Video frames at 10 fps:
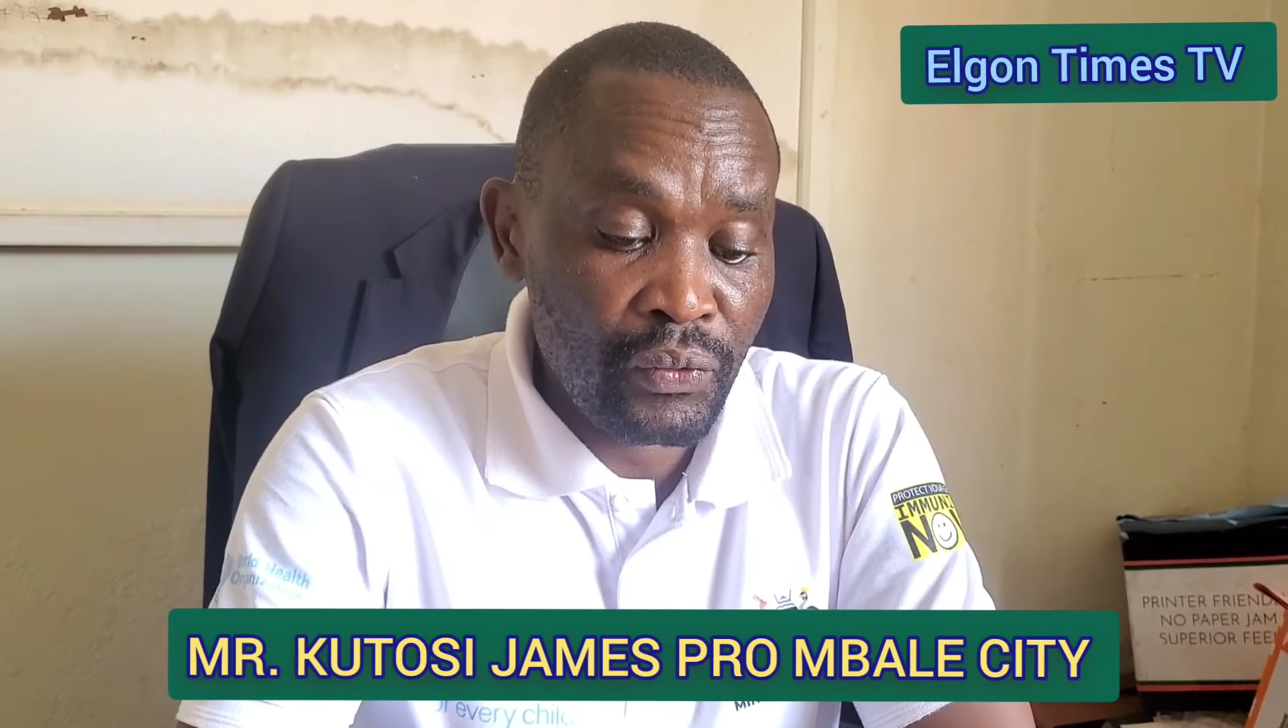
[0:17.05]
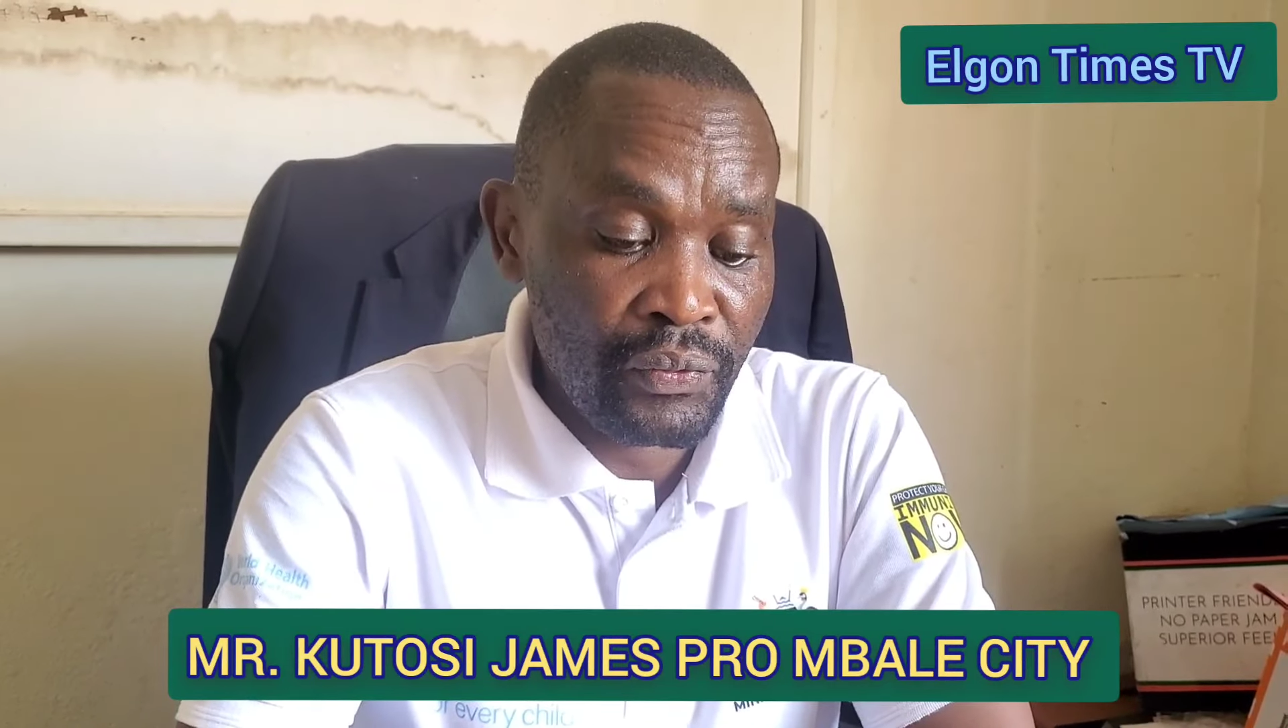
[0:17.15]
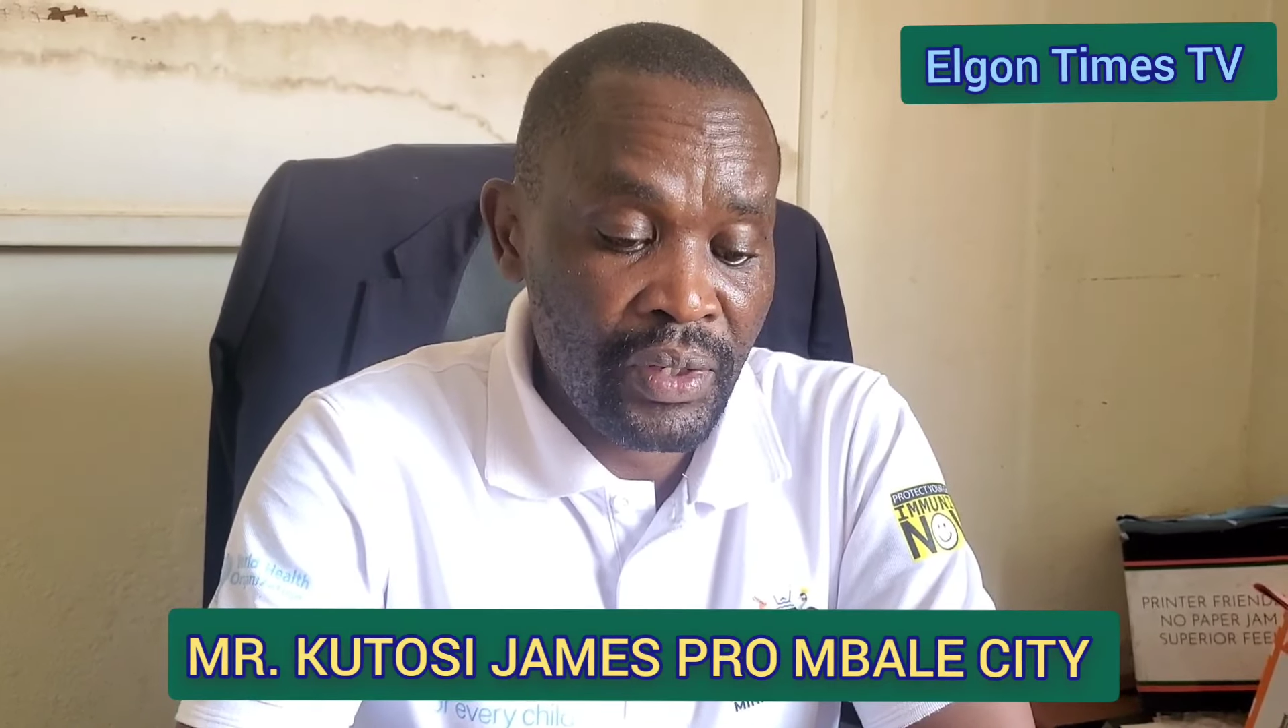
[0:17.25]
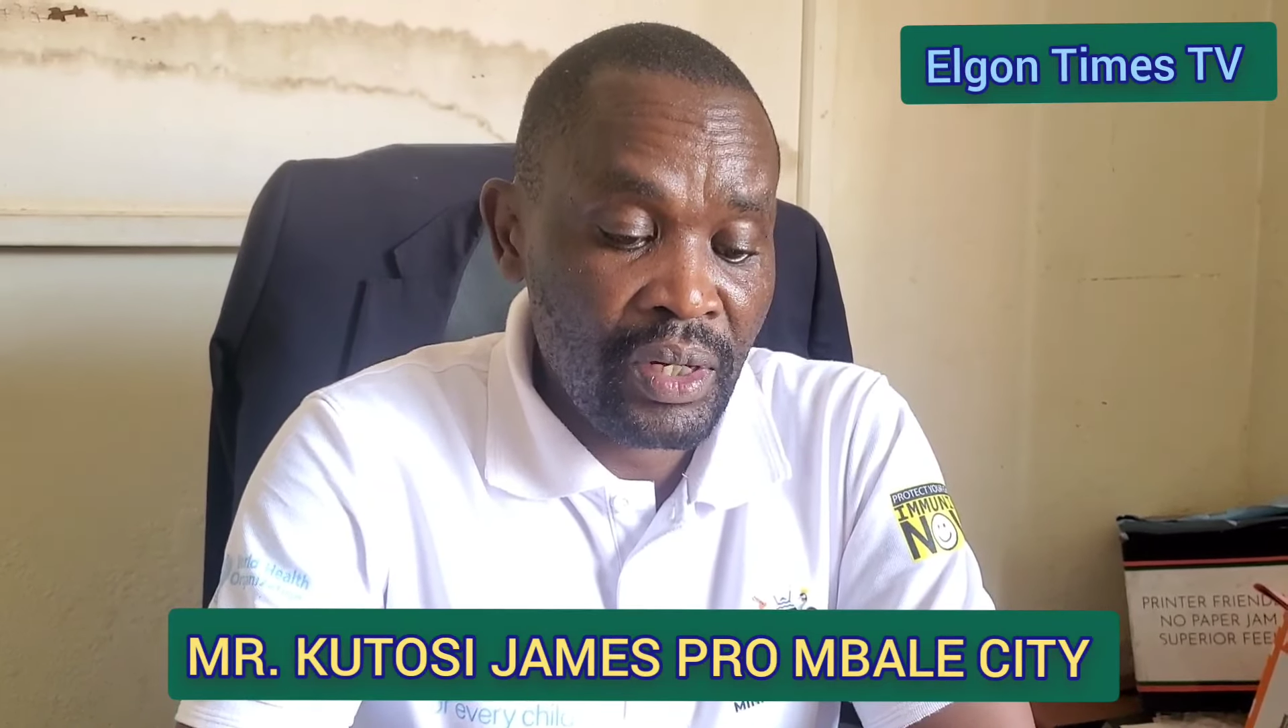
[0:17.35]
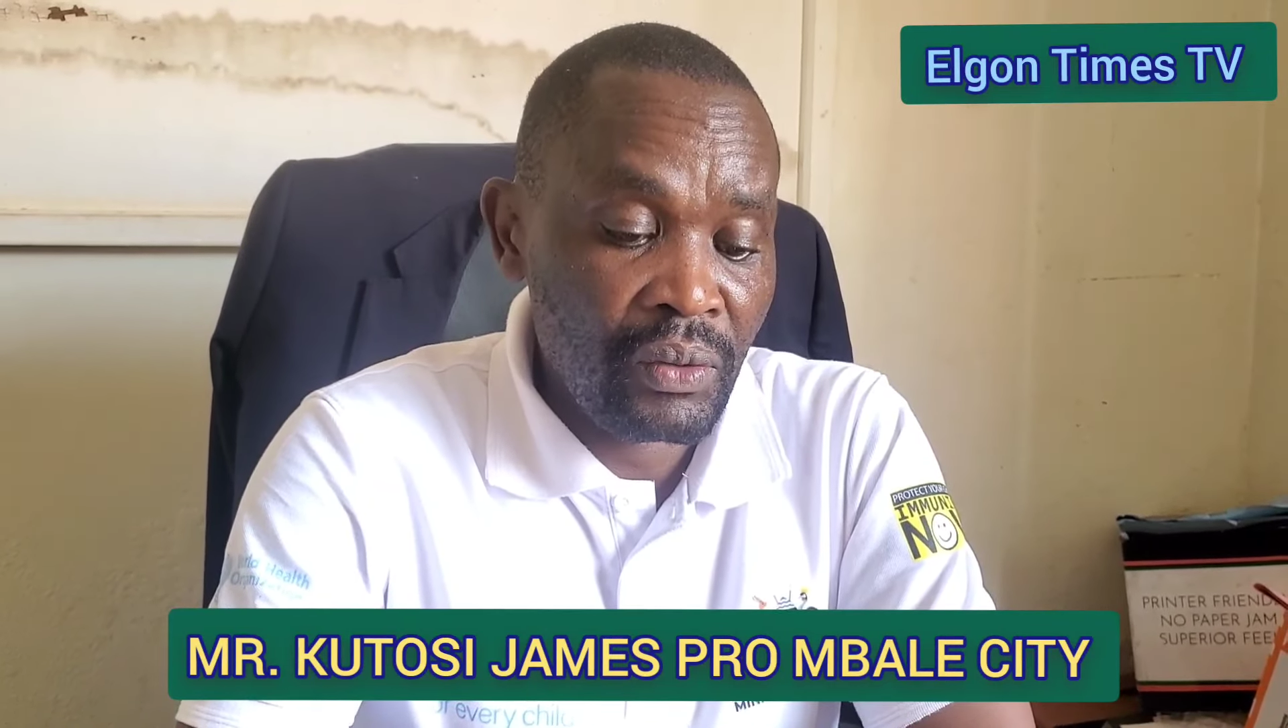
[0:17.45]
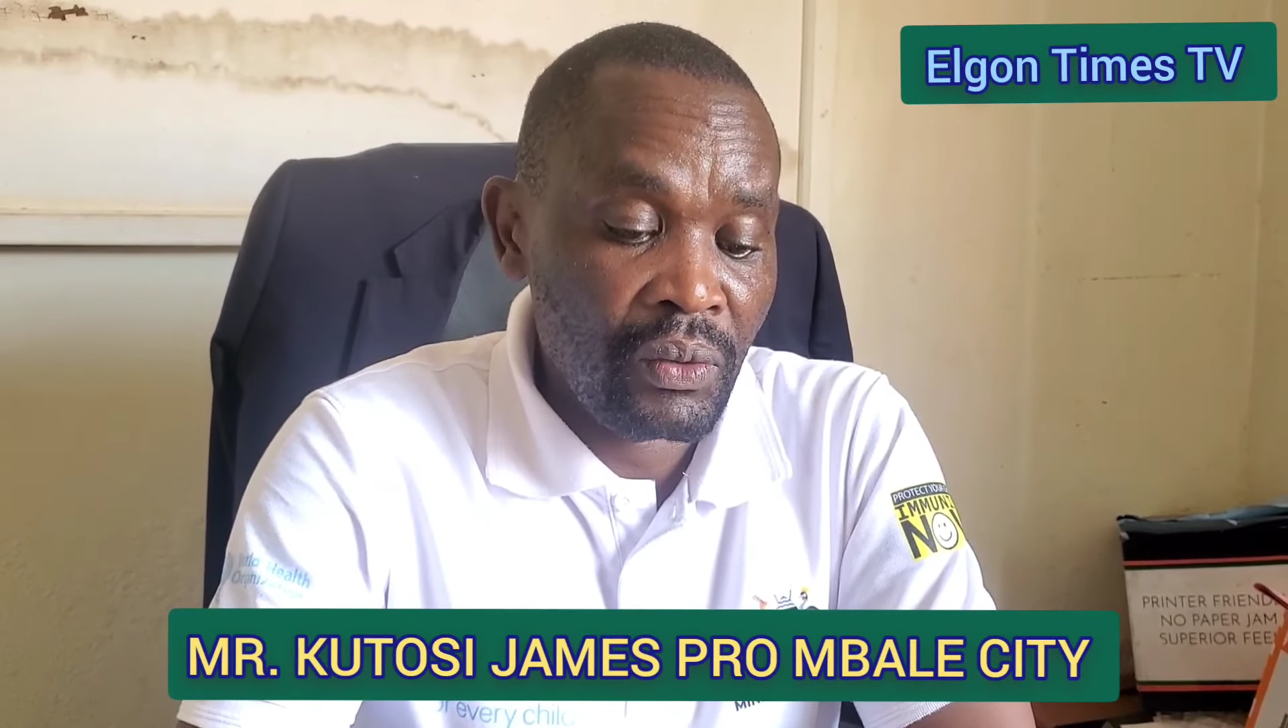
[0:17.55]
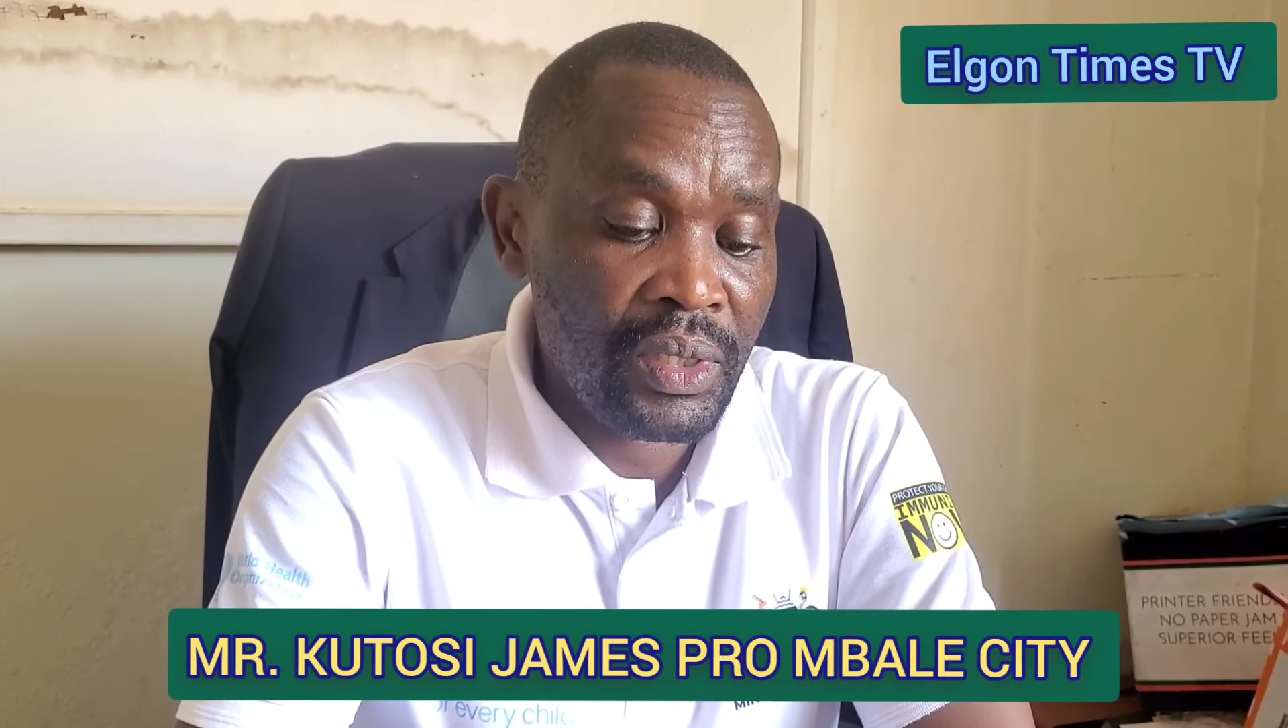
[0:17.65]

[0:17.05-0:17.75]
far